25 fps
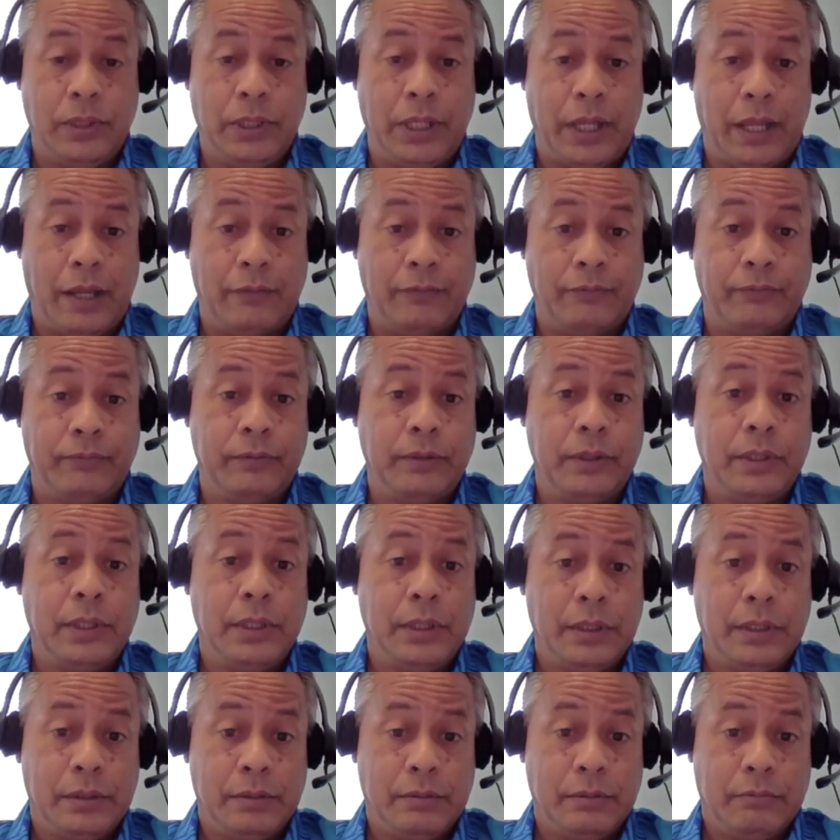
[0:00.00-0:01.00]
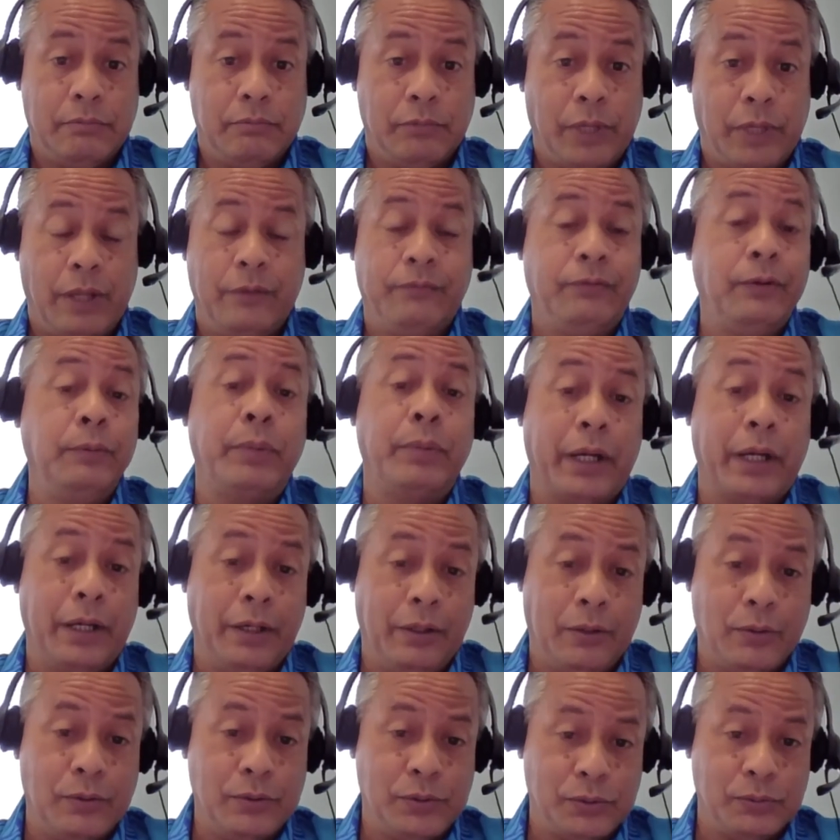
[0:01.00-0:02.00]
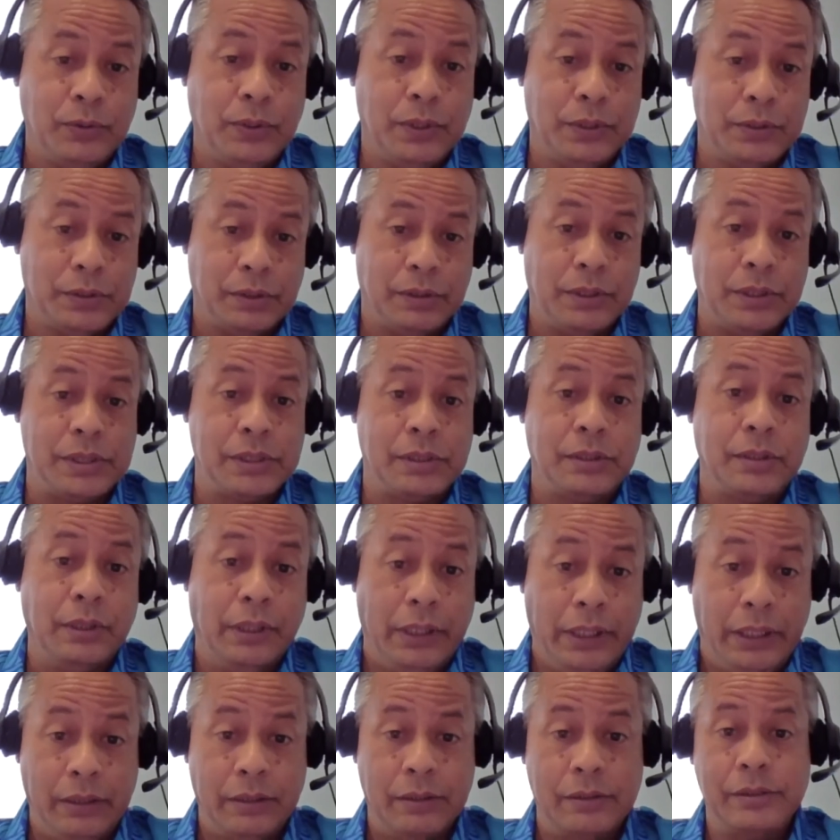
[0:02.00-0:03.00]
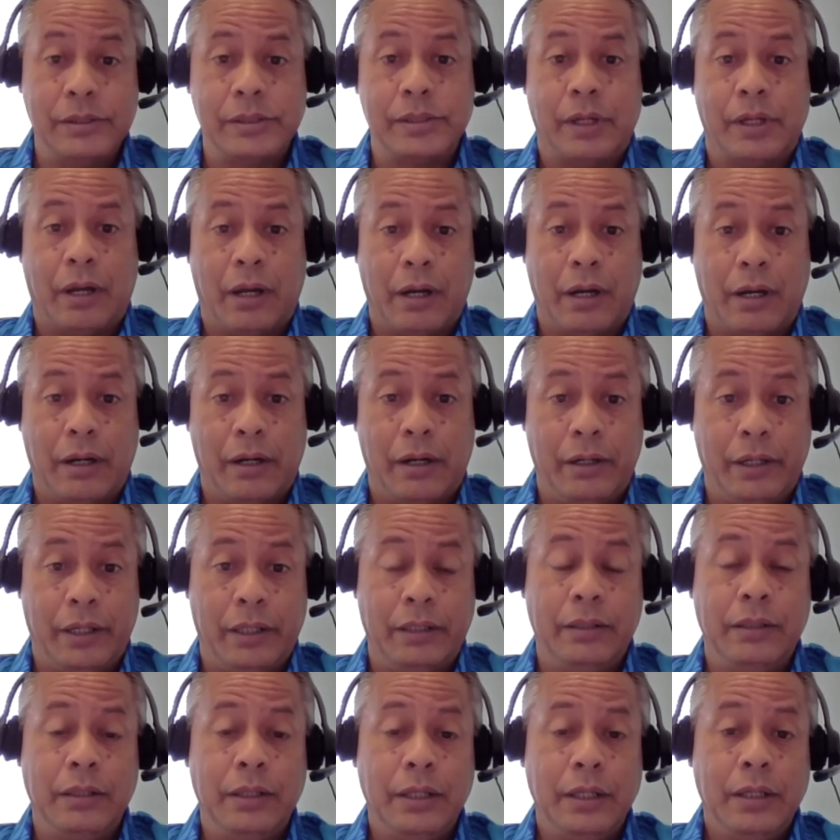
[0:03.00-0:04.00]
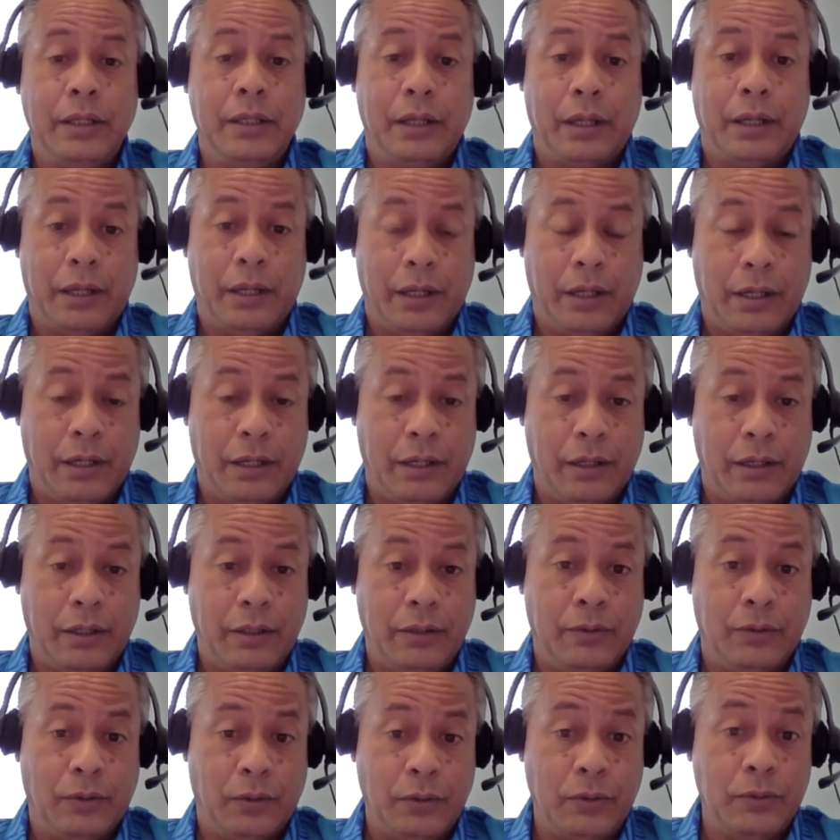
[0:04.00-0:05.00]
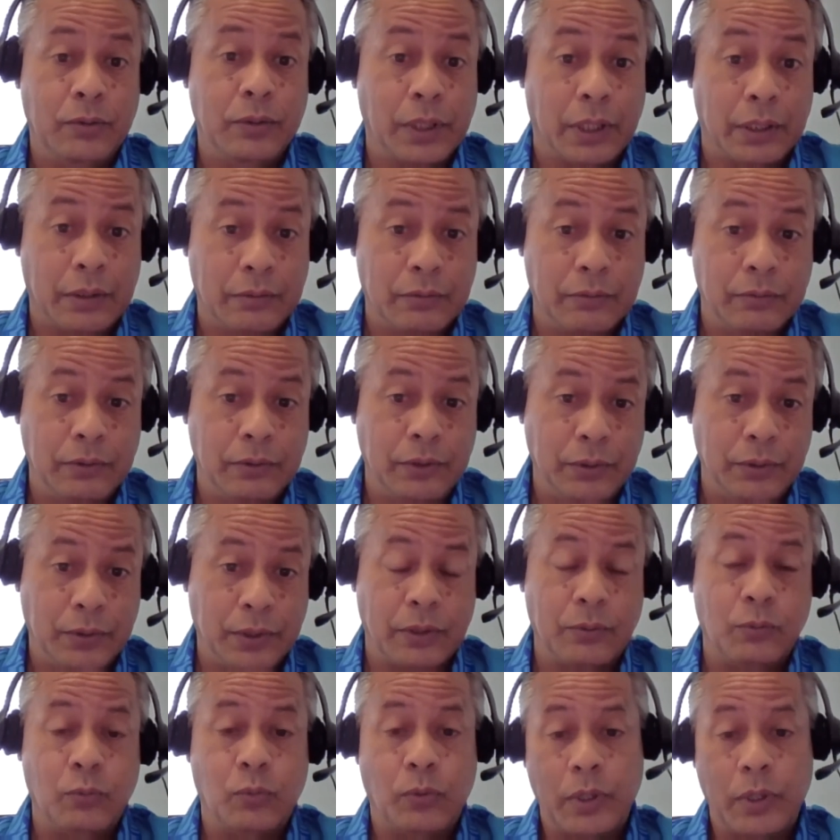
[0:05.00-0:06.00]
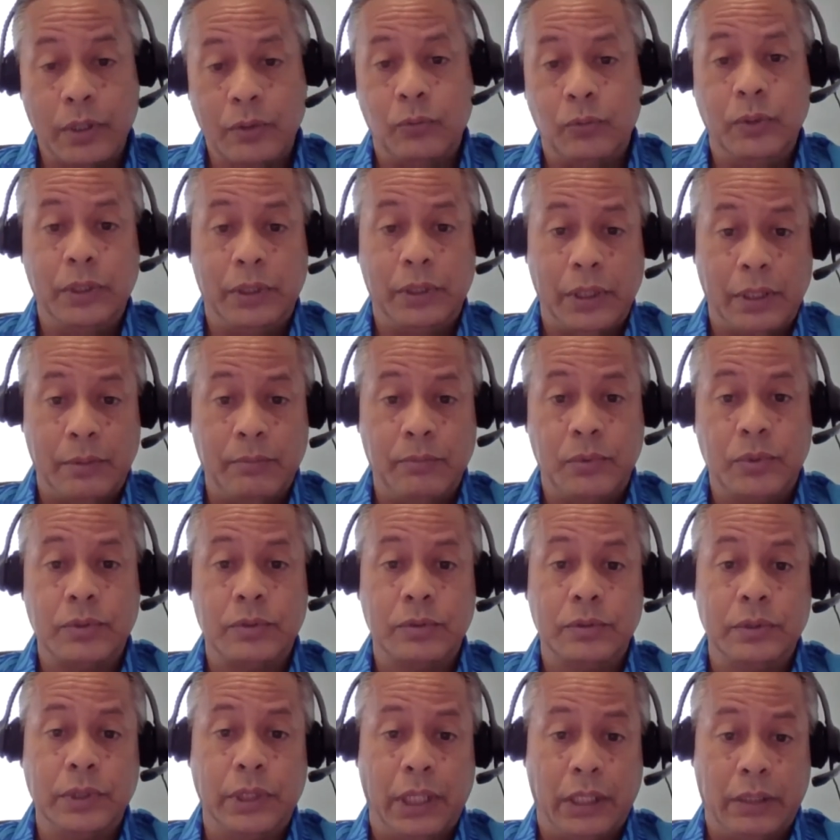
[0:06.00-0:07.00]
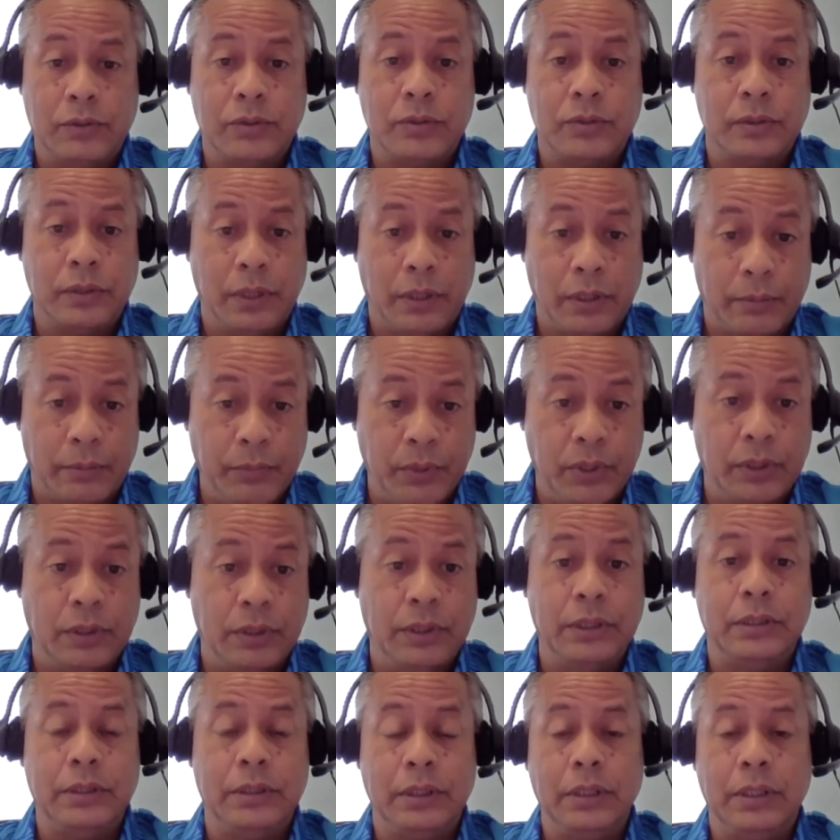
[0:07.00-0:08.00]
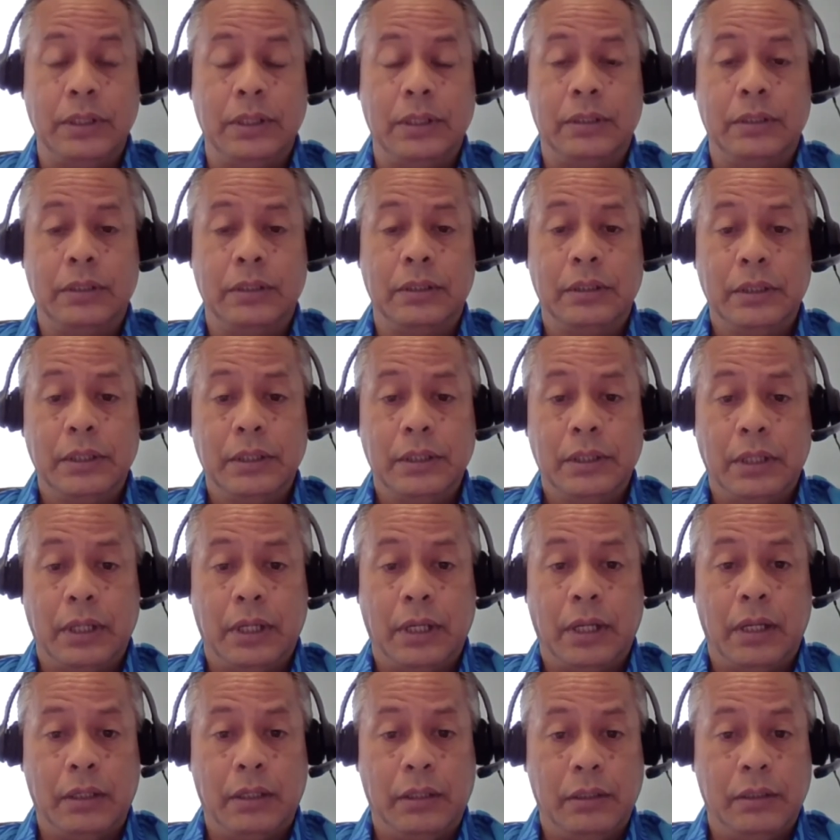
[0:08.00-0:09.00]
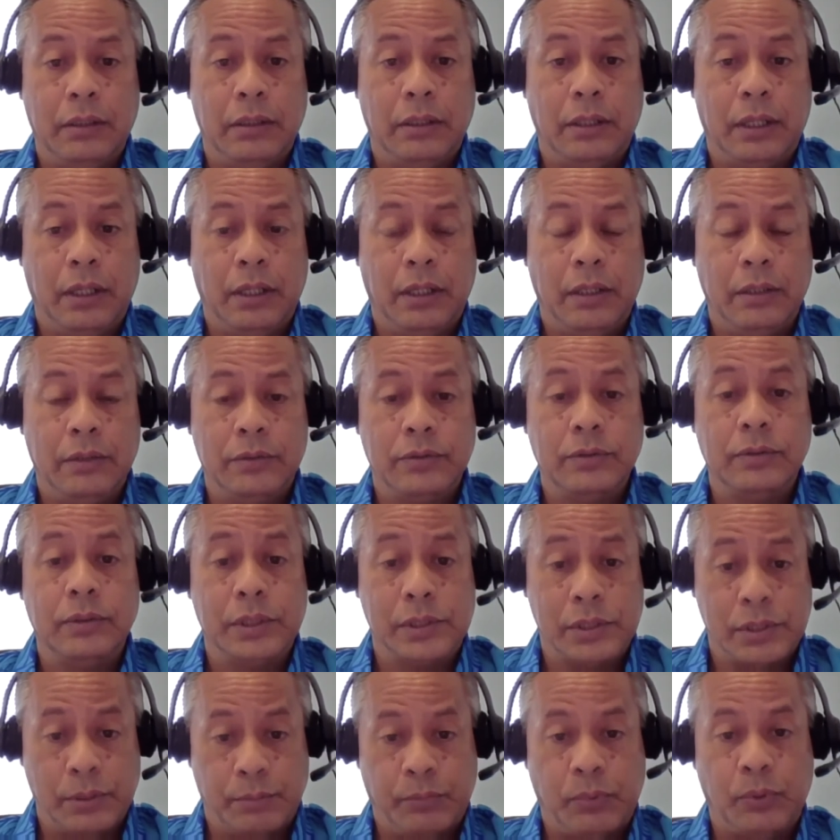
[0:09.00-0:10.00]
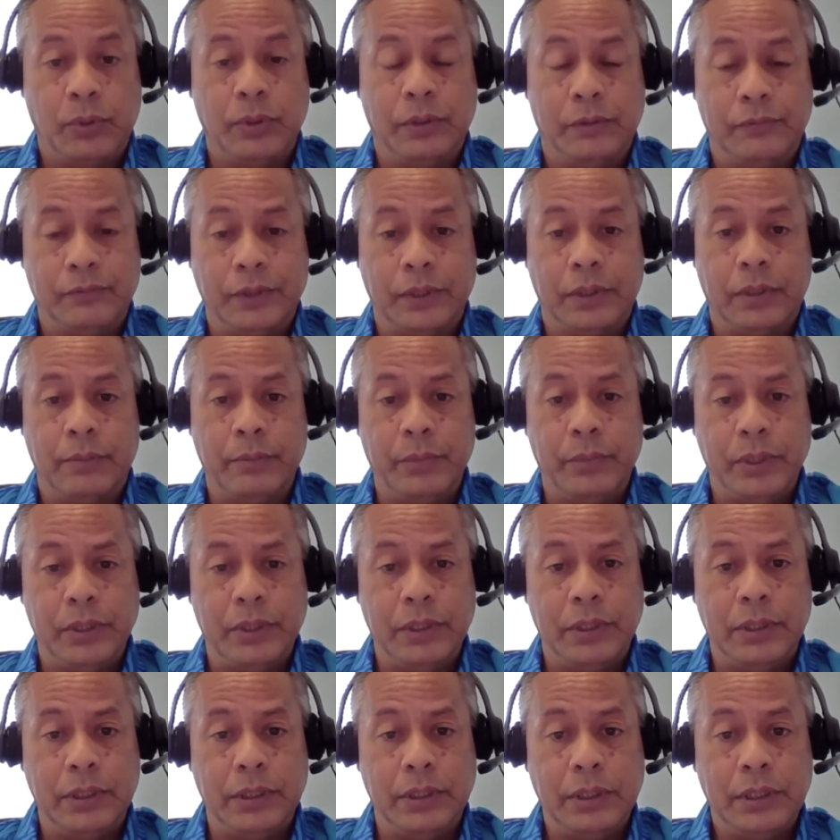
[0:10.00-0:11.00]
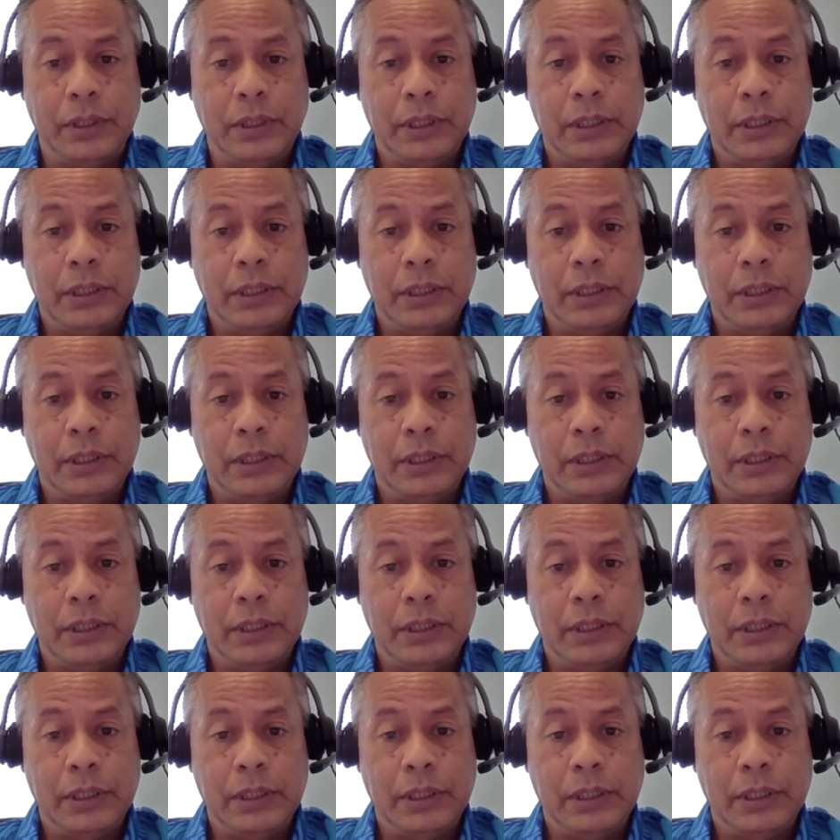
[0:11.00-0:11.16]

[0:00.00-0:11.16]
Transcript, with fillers: have everybody knows who the traditional leaders are, and uh, you know you can you can work with them to get to the community and uh, to the support of the community.